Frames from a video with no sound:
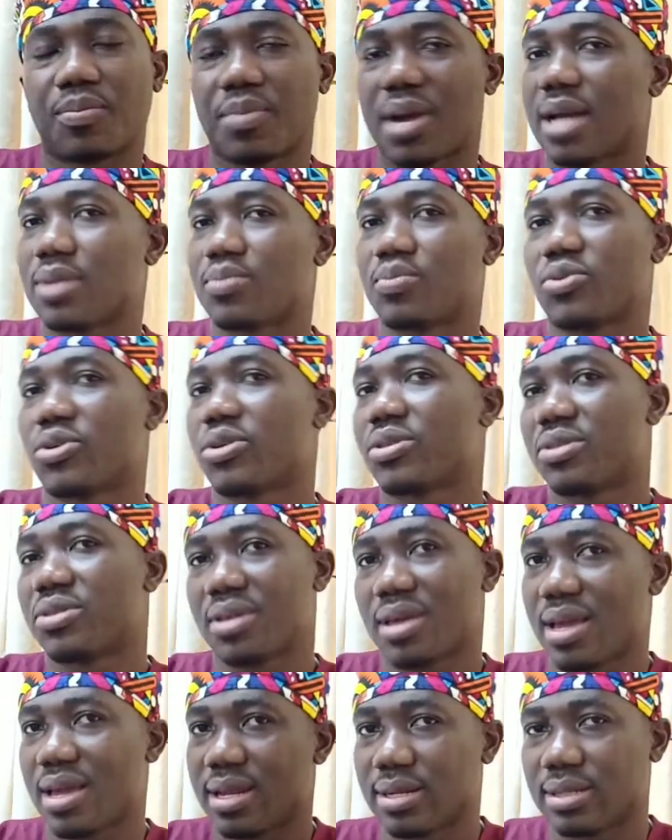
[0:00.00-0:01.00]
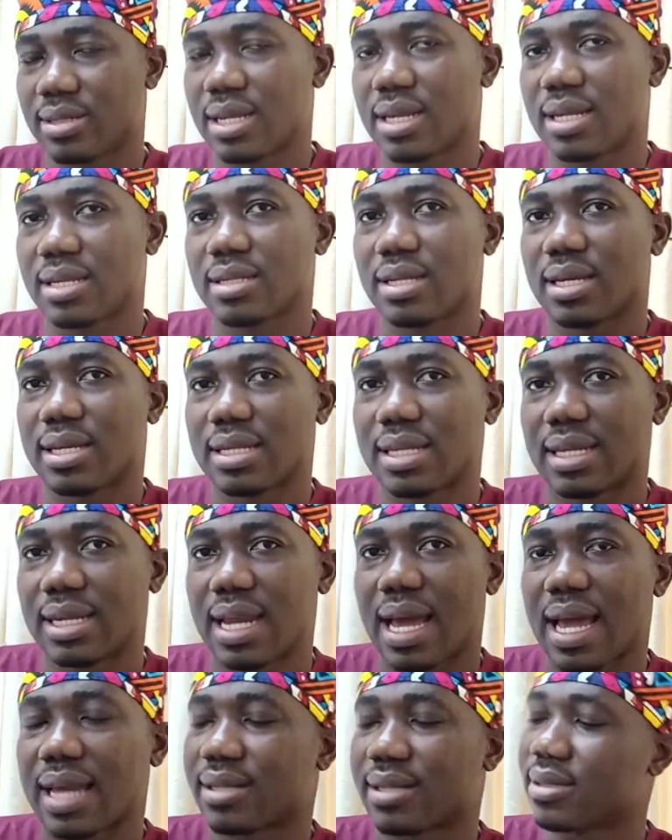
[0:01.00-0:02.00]
bad breath, and the
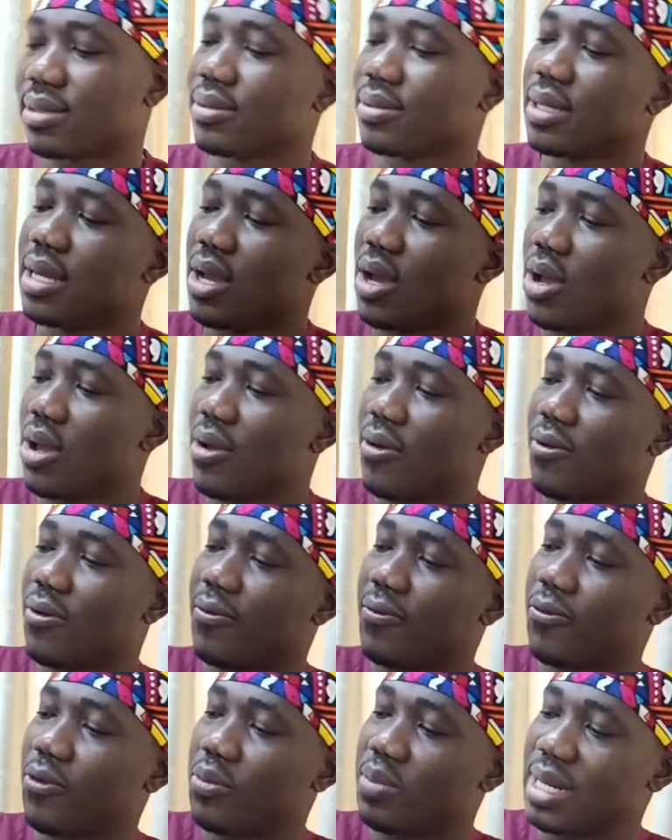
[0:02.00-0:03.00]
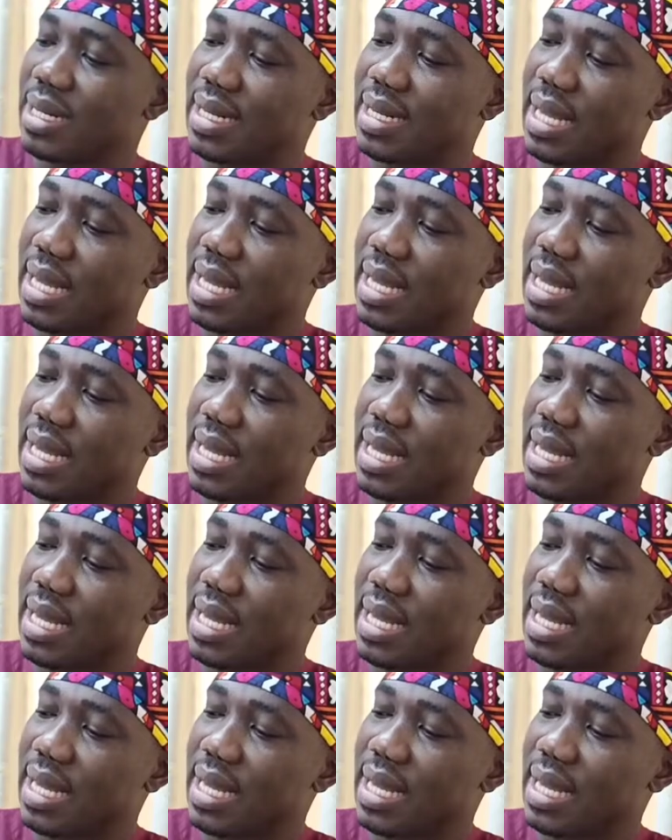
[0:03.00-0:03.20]
likes. From the